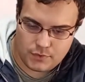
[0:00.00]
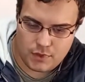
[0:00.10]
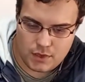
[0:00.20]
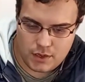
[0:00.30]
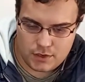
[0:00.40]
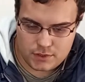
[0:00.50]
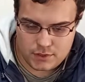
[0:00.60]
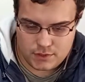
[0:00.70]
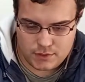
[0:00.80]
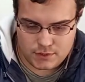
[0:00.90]
There's
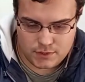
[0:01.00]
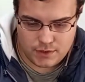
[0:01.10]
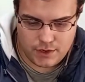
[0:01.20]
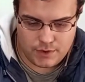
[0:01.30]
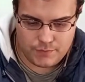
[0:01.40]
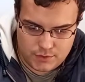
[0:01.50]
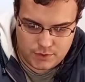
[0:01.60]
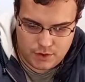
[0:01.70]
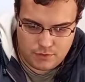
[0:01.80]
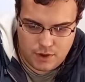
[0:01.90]
the screen.
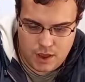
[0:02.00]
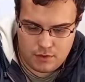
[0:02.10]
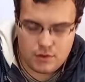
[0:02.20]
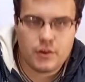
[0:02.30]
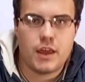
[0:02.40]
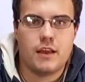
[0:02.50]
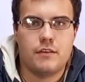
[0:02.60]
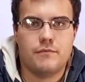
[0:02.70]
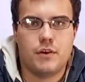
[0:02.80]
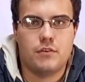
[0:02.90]
So now looking at the
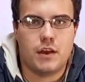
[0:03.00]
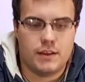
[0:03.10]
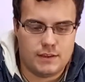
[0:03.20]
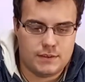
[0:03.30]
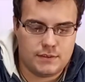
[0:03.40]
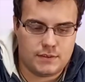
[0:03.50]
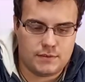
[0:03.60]
phone like this,